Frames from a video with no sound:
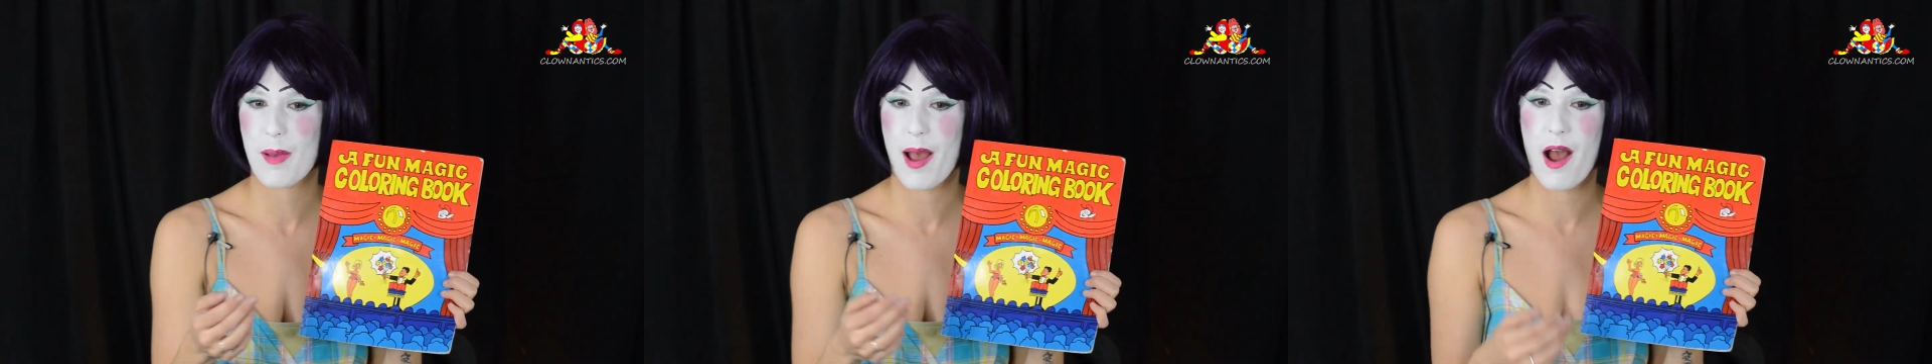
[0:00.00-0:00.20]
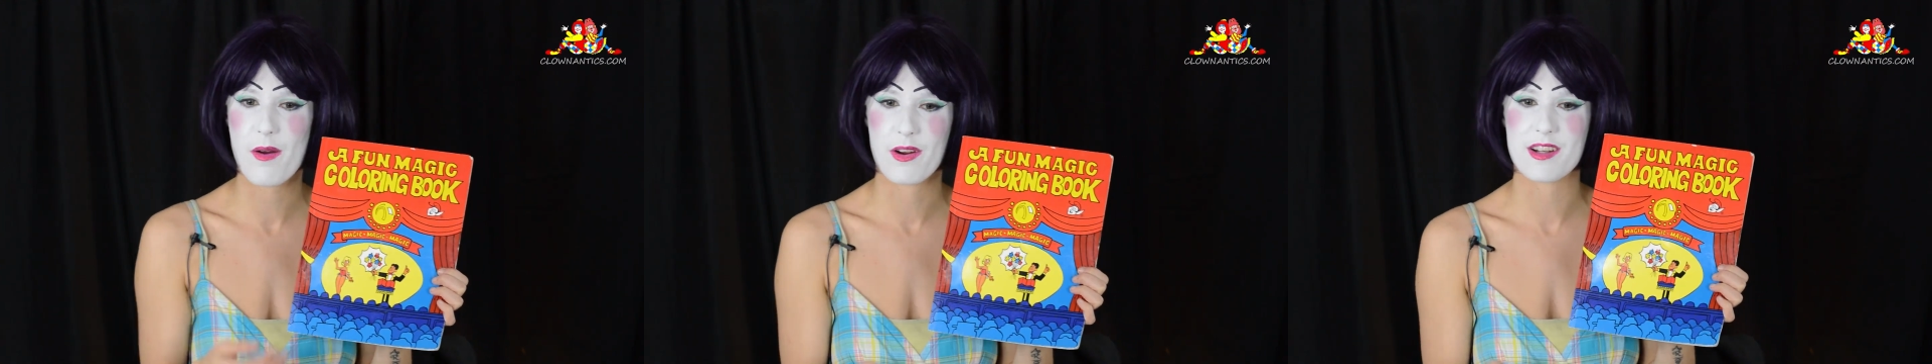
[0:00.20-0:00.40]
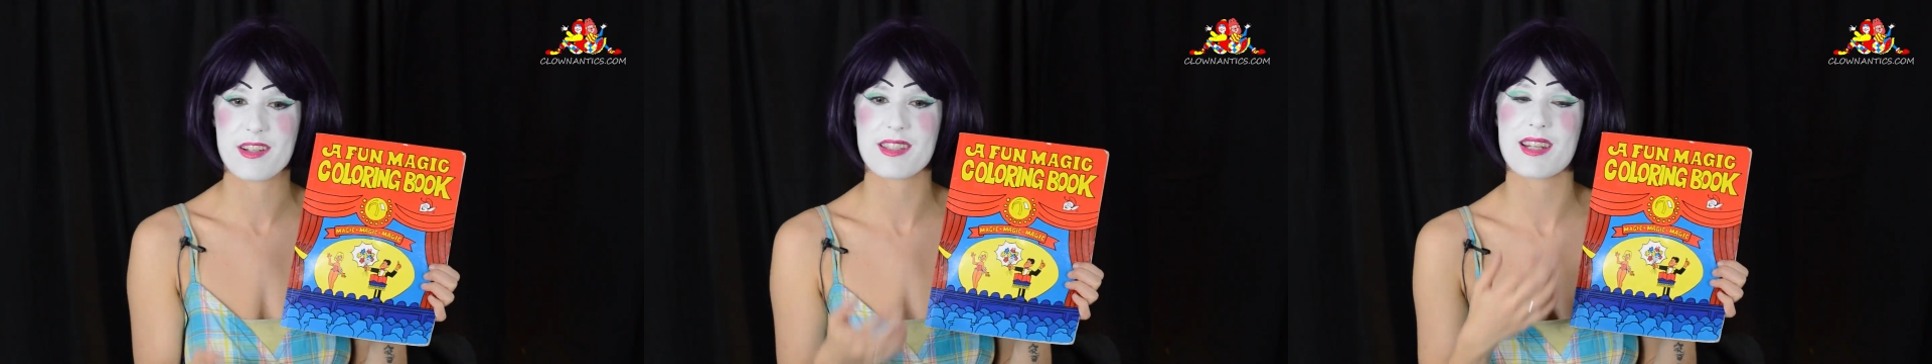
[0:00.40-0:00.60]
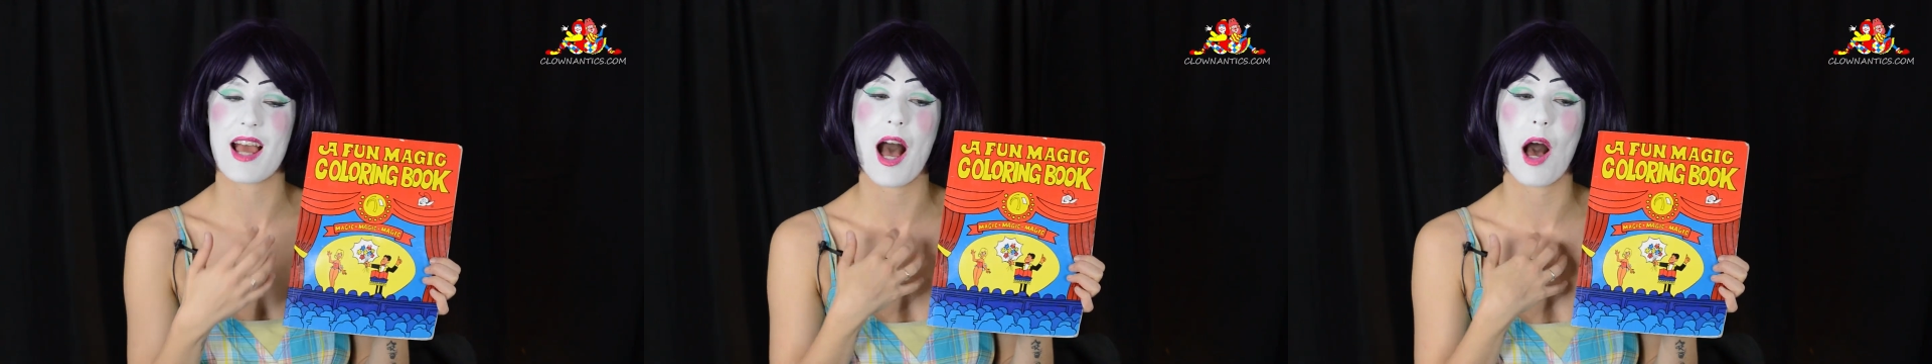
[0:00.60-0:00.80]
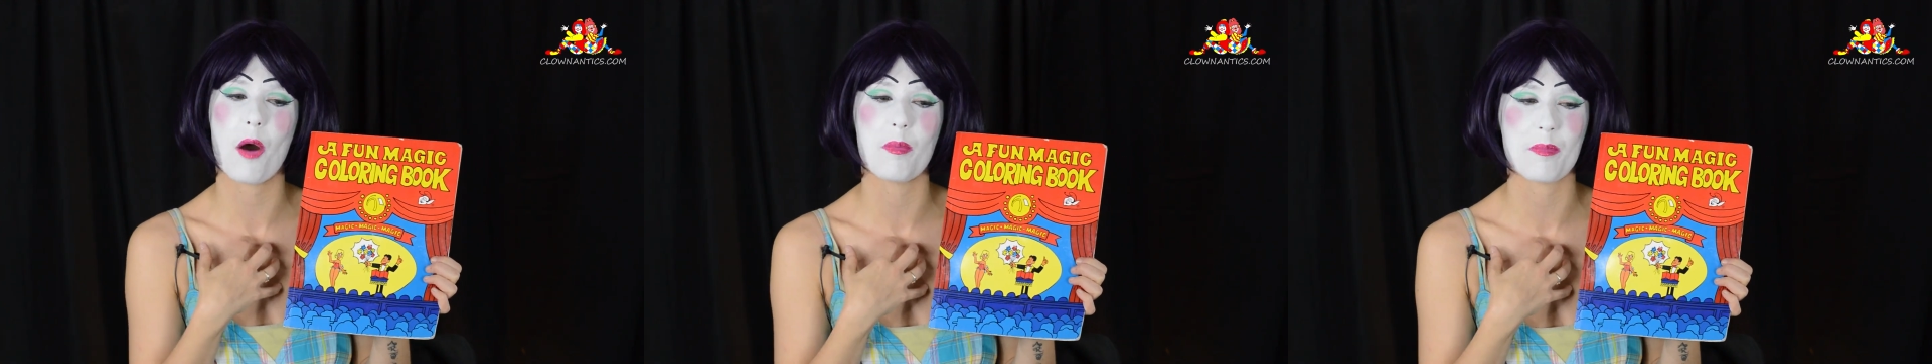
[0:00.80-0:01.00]
powers to
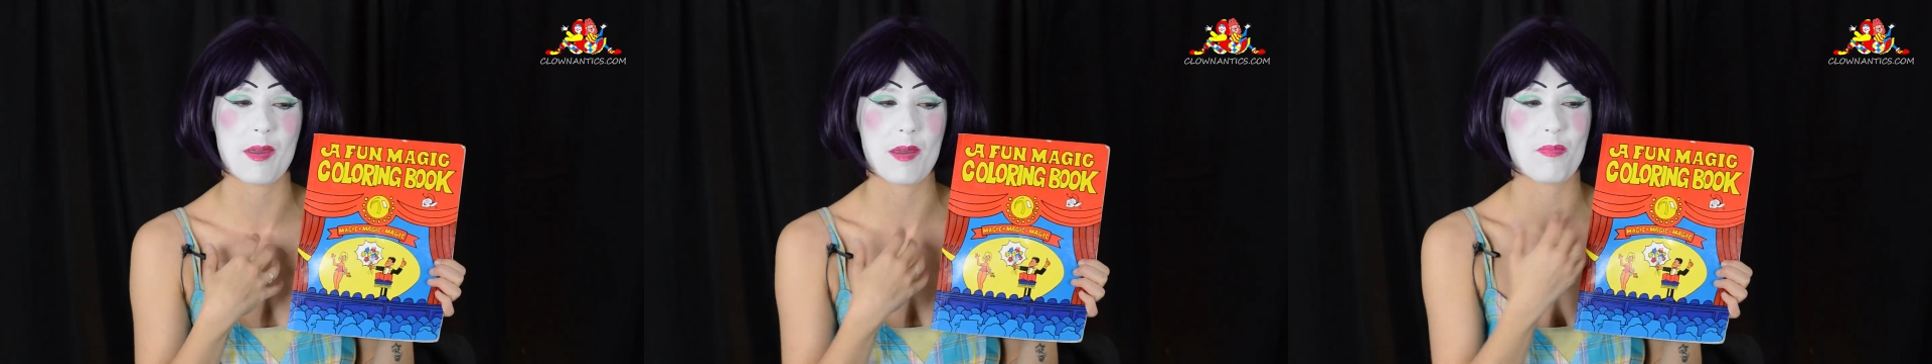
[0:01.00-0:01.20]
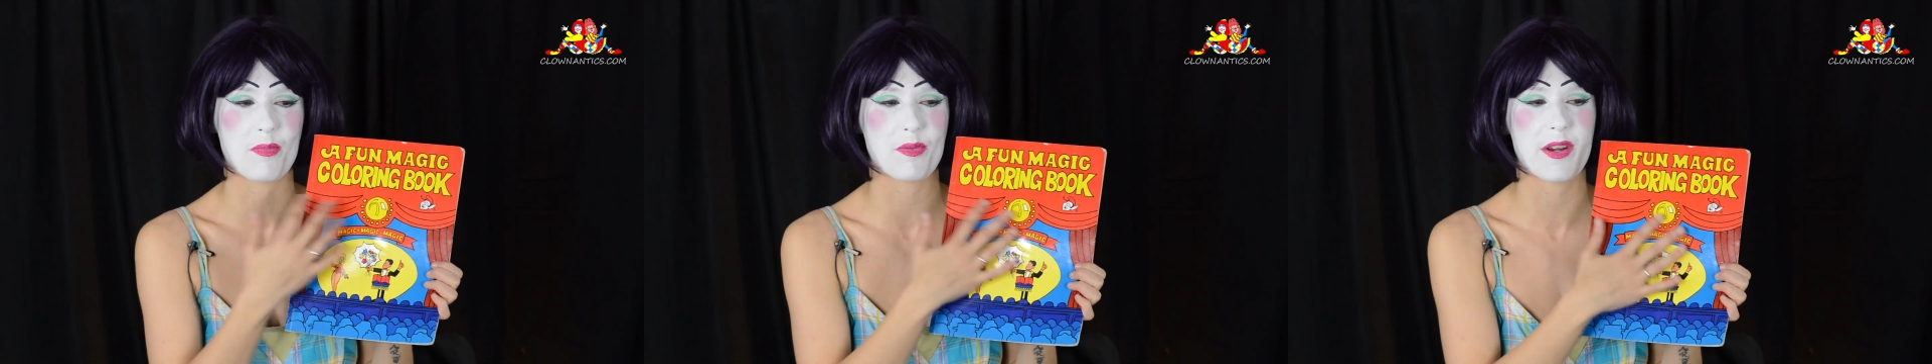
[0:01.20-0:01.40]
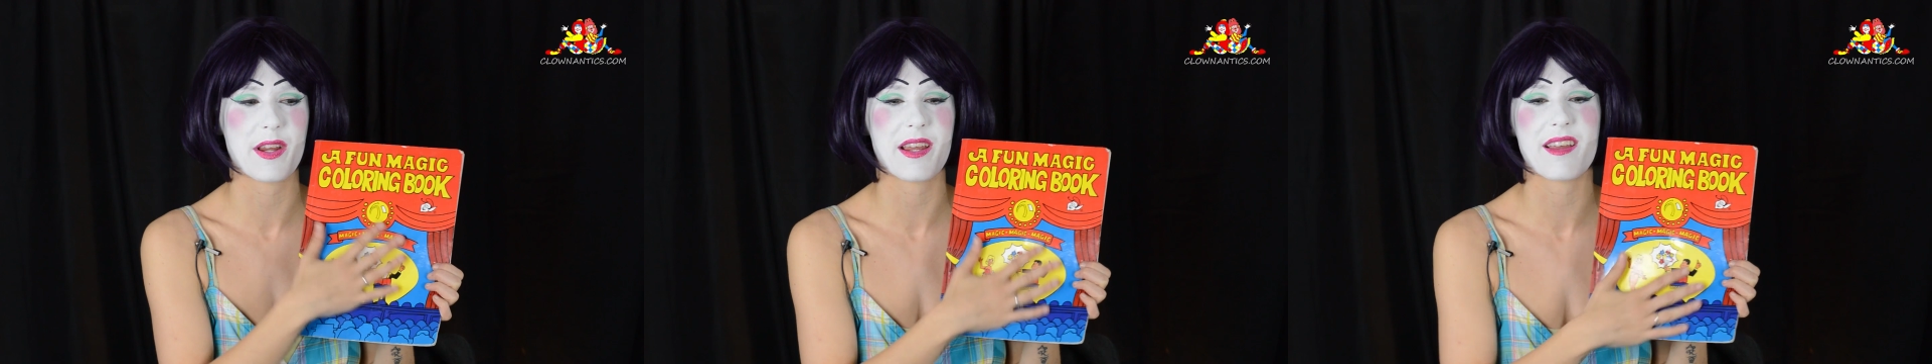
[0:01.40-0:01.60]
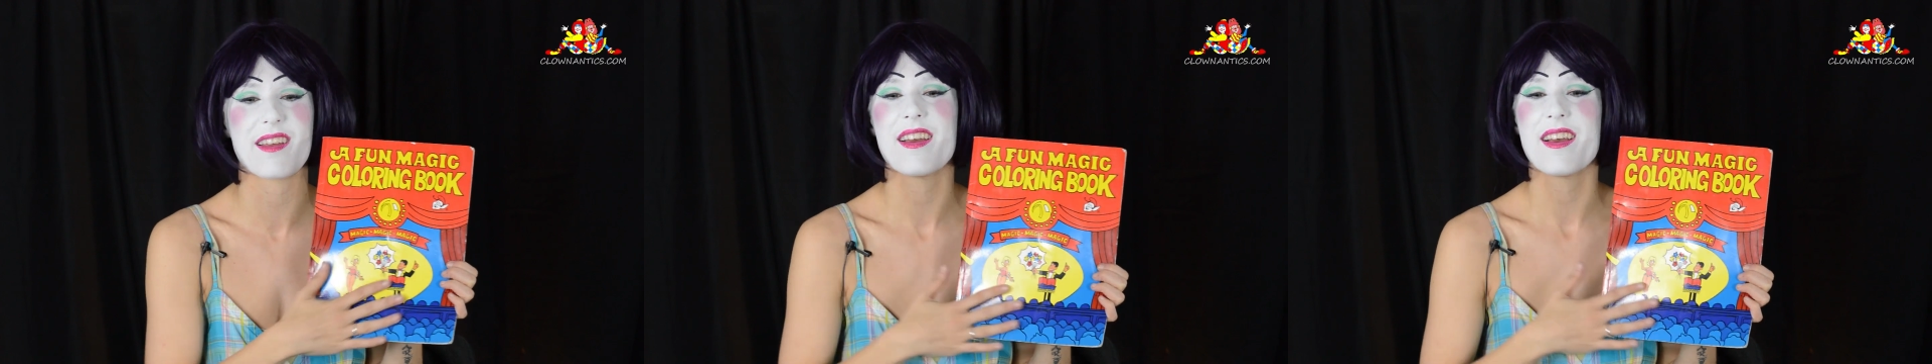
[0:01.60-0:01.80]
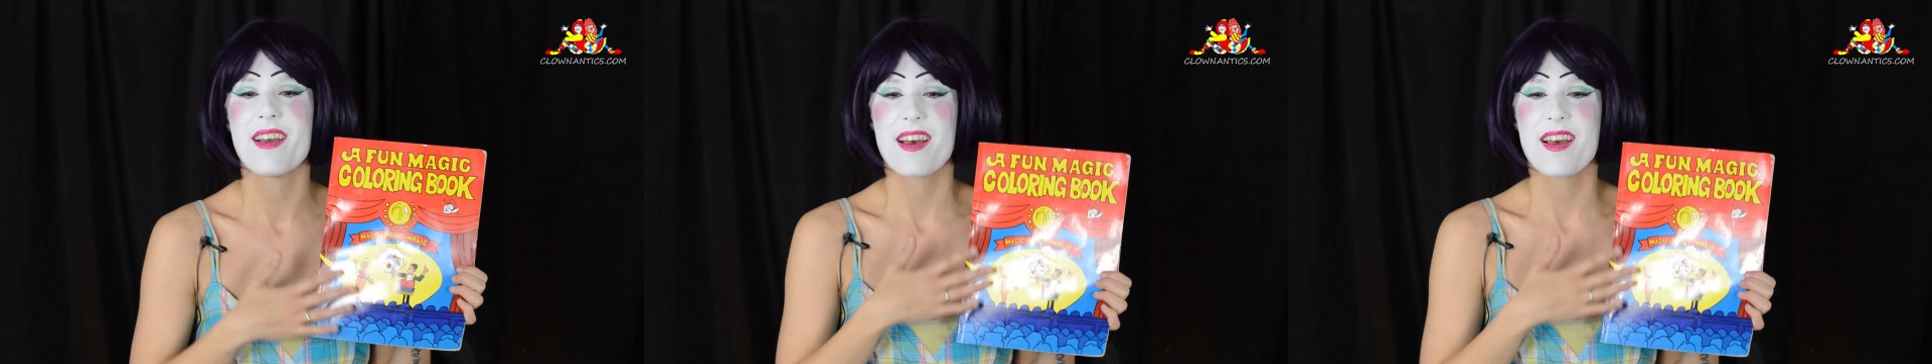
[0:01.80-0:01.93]
help me bring